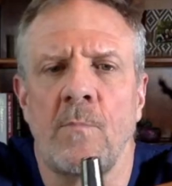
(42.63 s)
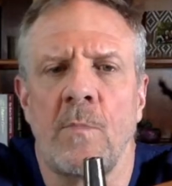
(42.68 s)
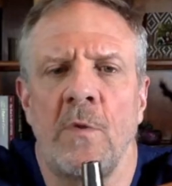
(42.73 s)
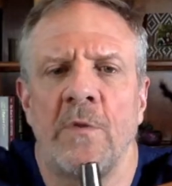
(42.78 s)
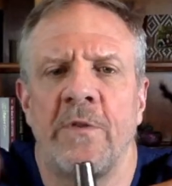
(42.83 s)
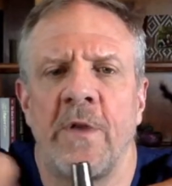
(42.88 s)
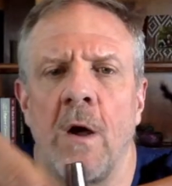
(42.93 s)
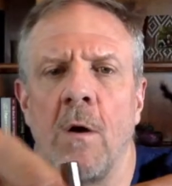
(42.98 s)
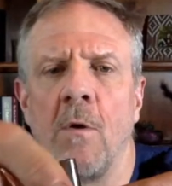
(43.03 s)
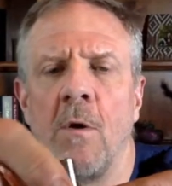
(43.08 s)

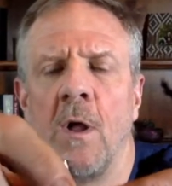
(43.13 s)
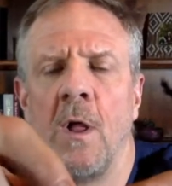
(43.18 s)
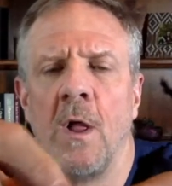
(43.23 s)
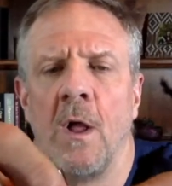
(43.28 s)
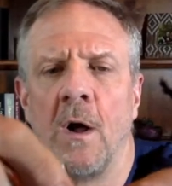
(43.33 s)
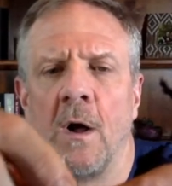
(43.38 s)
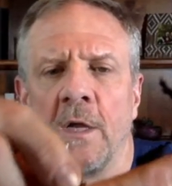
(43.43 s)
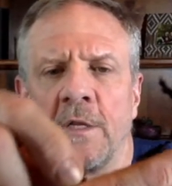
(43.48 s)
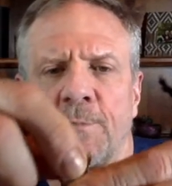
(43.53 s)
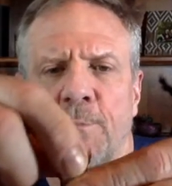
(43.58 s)
So
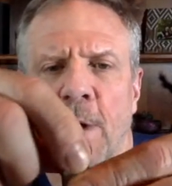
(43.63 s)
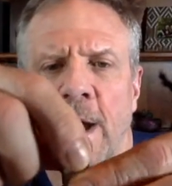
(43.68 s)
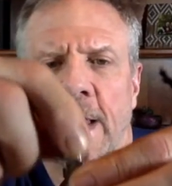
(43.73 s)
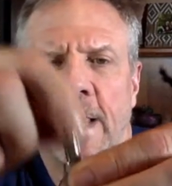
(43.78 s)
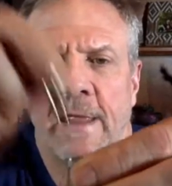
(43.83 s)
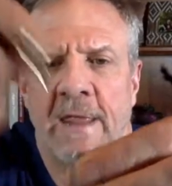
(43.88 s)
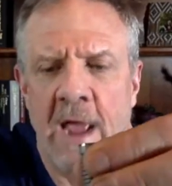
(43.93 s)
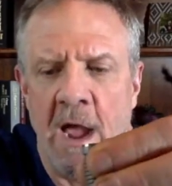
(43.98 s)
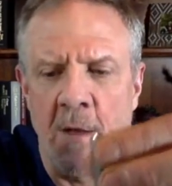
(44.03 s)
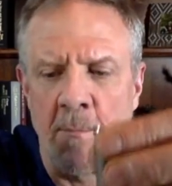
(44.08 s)
let's break
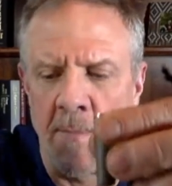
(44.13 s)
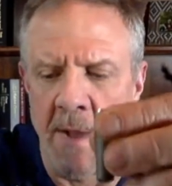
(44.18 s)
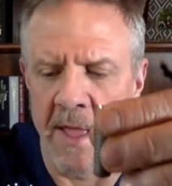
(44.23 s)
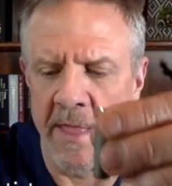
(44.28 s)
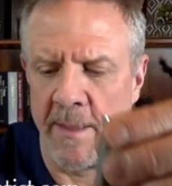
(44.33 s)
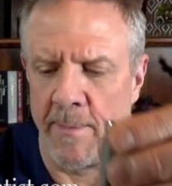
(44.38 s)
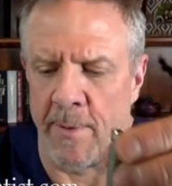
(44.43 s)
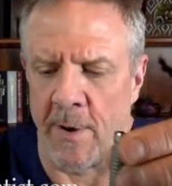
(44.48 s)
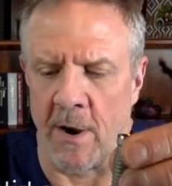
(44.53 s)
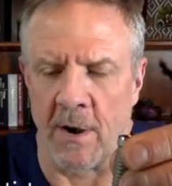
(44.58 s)
it down by
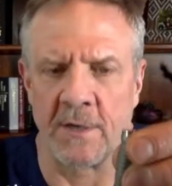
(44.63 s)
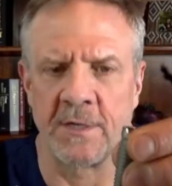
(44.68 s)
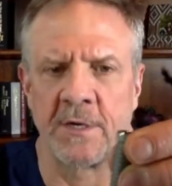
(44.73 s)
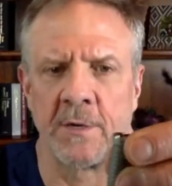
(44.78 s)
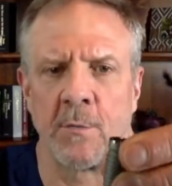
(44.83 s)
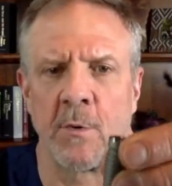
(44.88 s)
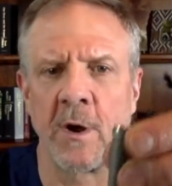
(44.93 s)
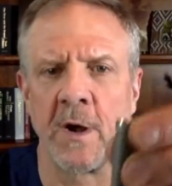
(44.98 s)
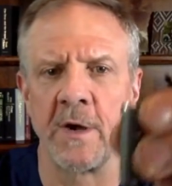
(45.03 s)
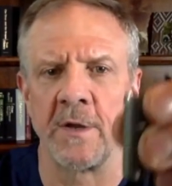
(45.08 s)
the parts,
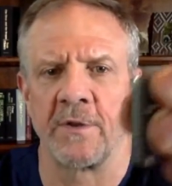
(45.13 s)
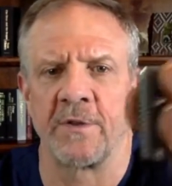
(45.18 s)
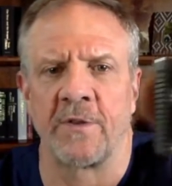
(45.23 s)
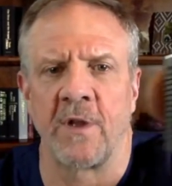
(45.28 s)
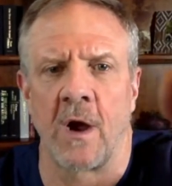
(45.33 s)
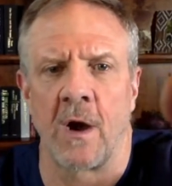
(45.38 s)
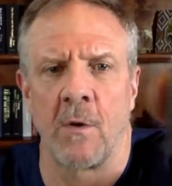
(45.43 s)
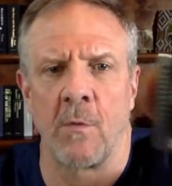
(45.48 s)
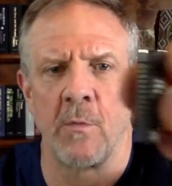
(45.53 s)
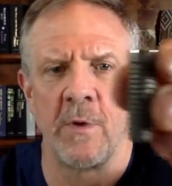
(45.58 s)
and we're going to
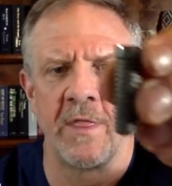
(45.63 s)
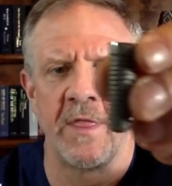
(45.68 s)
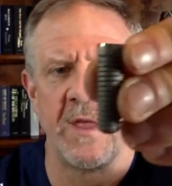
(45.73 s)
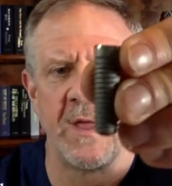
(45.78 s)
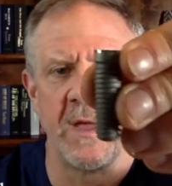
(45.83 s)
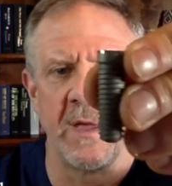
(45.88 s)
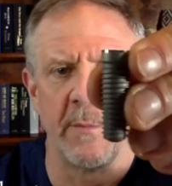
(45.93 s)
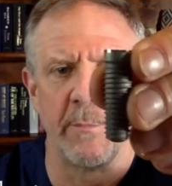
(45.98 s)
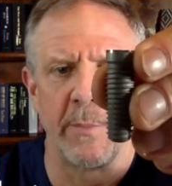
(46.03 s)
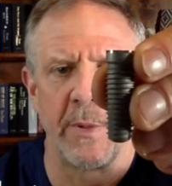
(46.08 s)
start with
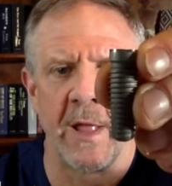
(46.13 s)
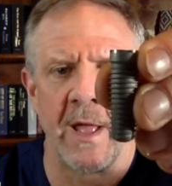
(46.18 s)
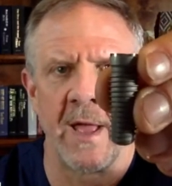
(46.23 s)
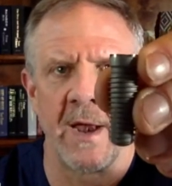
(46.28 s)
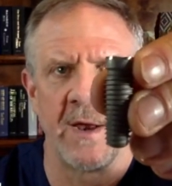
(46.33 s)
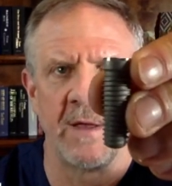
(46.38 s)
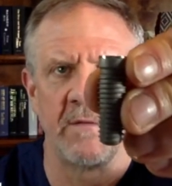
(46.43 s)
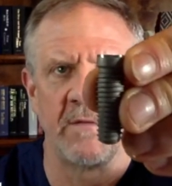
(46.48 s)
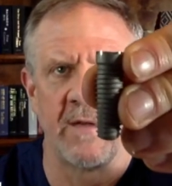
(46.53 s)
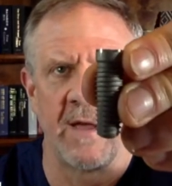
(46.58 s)
the
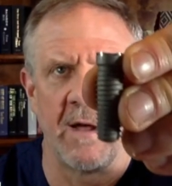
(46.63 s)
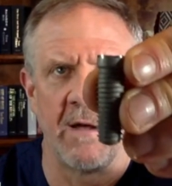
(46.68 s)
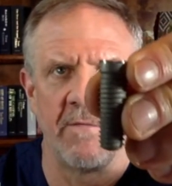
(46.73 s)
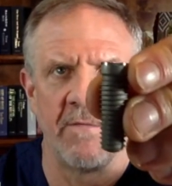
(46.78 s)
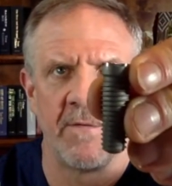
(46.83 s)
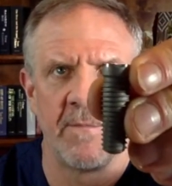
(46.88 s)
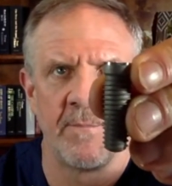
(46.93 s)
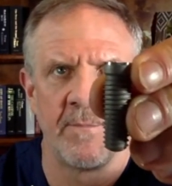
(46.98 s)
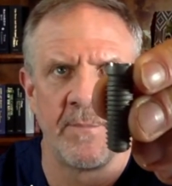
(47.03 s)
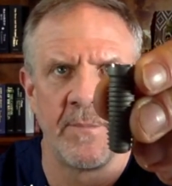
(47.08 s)
implant
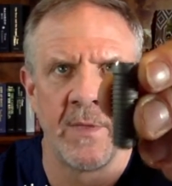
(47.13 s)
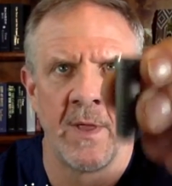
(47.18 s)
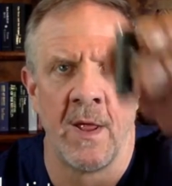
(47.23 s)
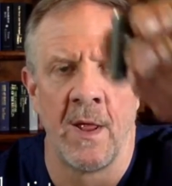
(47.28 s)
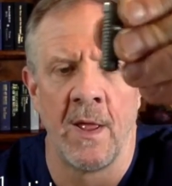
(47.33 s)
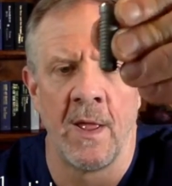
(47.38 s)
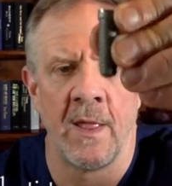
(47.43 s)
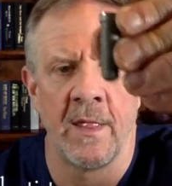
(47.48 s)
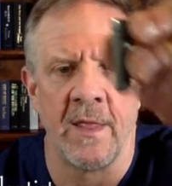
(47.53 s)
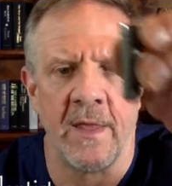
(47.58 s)
itself.
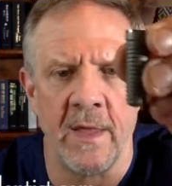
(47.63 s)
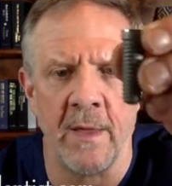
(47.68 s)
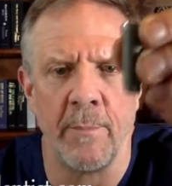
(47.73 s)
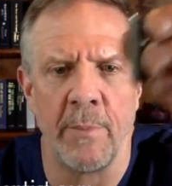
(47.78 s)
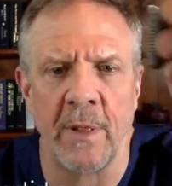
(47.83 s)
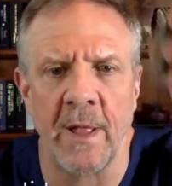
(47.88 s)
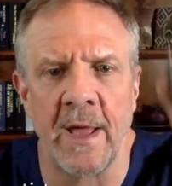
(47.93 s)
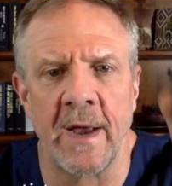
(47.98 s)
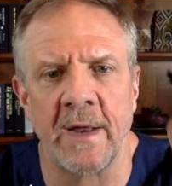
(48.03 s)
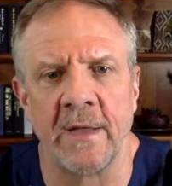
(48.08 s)
The
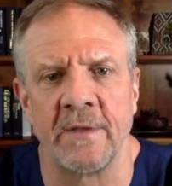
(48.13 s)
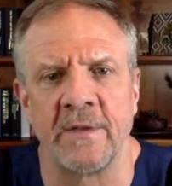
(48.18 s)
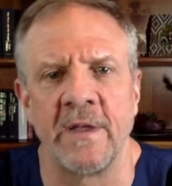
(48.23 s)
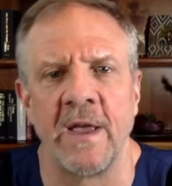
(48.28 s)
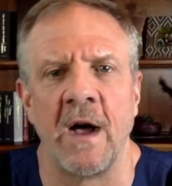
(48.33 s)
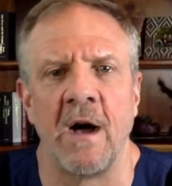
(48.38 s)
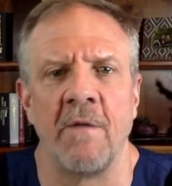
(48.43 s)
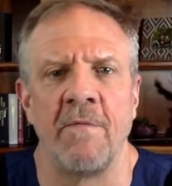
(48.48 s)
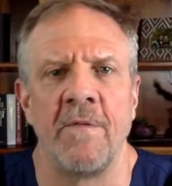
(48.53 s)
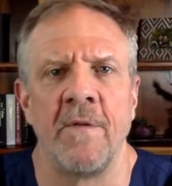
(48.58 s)
implant
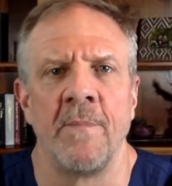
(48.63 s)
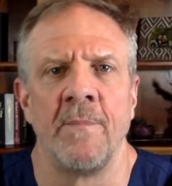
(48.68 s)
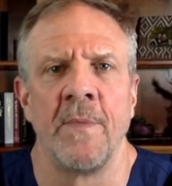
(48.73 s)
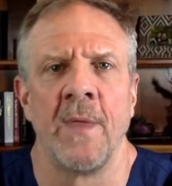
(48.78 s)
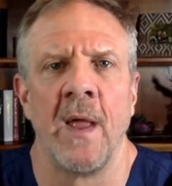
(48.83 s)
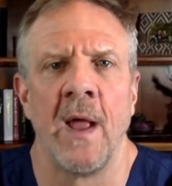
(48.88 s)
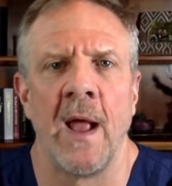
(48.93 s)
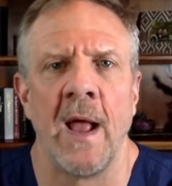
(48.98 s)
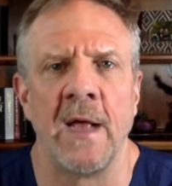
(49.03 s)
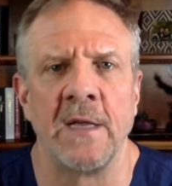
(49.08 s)

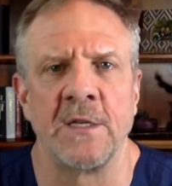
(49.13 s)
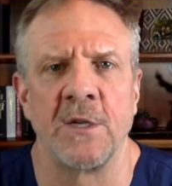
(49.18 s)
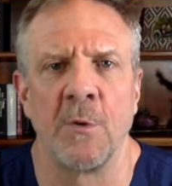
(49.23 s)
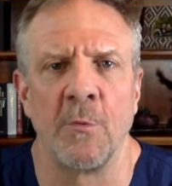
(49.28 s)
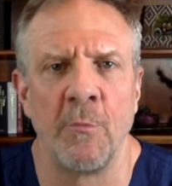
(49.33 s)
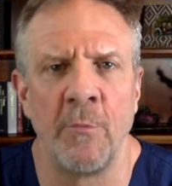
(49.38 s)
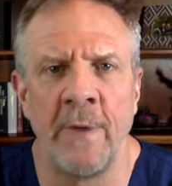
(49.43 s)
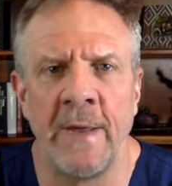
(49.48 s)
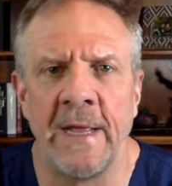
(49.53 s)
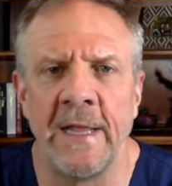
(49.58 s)
itself has a
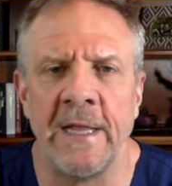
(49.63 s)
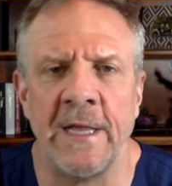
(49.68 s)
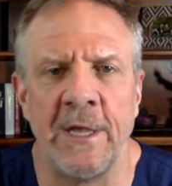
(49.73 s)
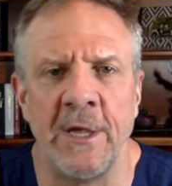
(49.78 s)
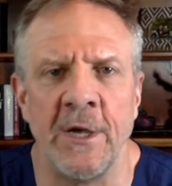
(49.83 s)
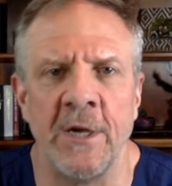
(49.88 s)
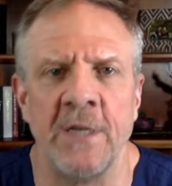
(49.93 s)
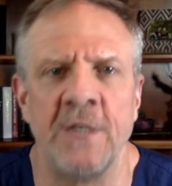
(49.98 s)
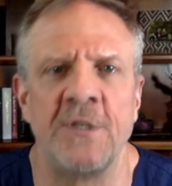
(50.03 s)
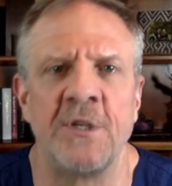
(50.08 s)
really
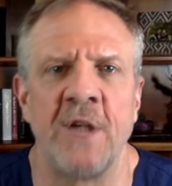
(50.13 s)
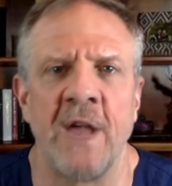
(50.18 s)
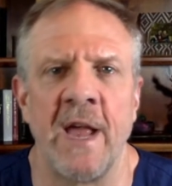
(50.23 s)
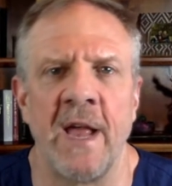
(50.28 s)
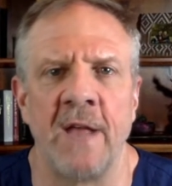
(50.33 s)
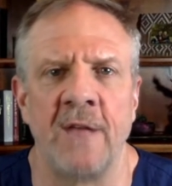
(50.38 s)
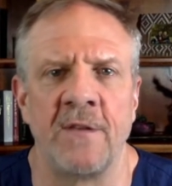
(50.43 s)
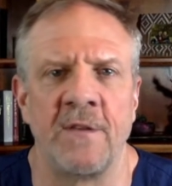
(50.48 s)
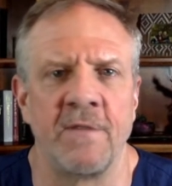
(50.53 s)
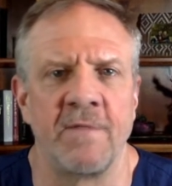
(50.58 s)
good
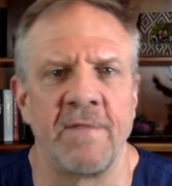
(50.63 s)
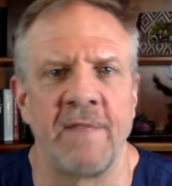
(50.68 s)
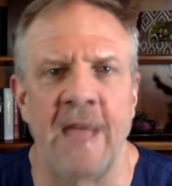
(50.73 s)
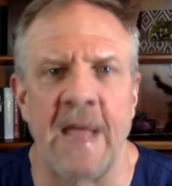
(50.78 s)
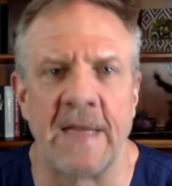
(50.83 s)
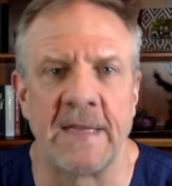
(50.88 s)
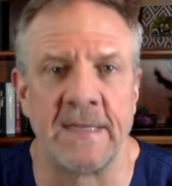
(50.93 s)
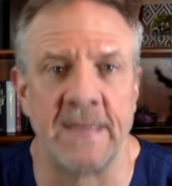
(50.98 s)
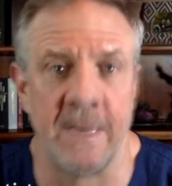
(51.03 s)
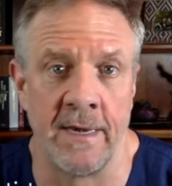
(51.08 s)
chance of
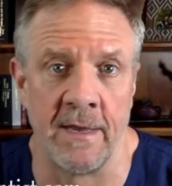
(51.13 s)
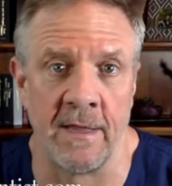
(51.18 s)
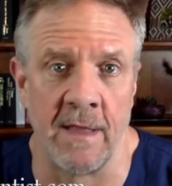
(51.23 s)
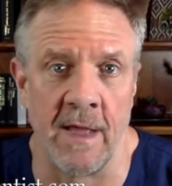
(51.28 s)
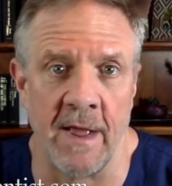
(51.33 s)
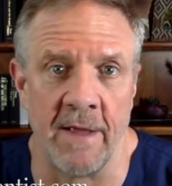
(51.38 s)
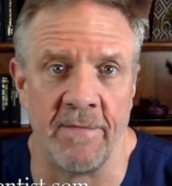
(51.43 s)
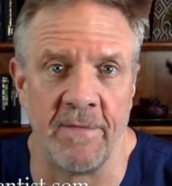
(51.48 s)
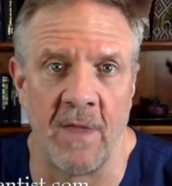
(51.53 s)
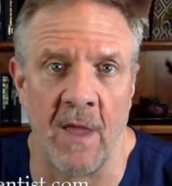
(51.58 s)
lasting a
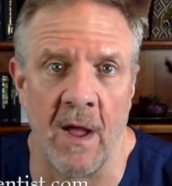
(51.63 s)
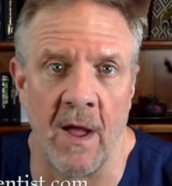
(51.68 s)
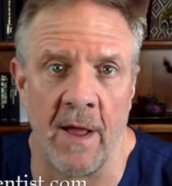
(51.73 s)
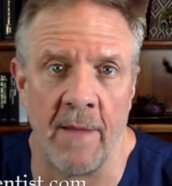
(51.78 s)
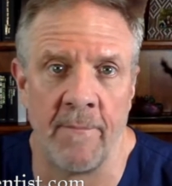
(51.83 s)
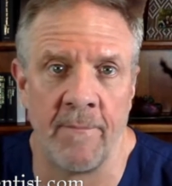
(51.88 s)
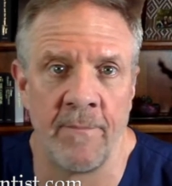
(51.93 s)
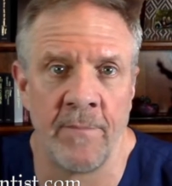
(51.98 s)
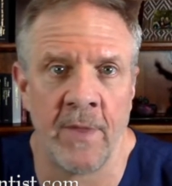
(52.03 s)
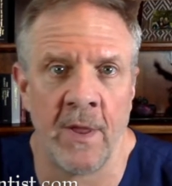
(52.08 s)
lifetime.